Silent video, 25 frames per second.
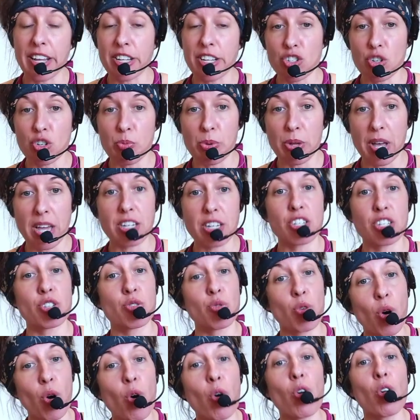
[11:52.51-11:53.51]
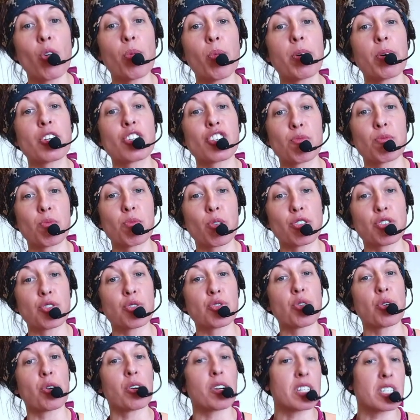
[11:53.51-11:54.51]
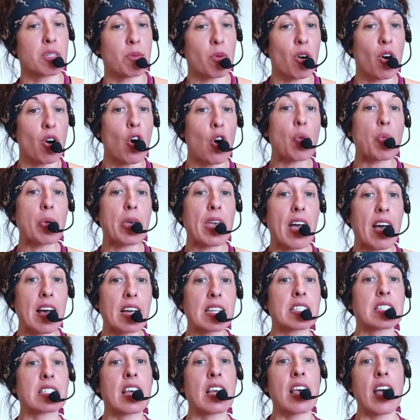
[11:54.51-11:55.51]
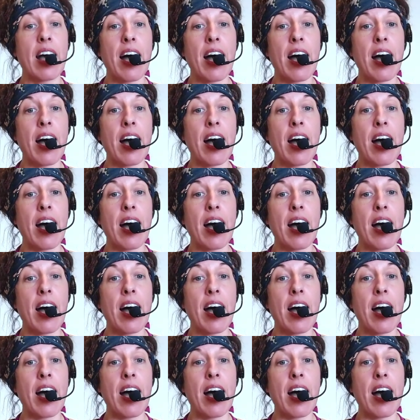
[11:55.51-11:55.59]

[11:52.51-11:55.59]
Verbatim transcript: I do plan to do a whole bunch of more tutorials about O B S,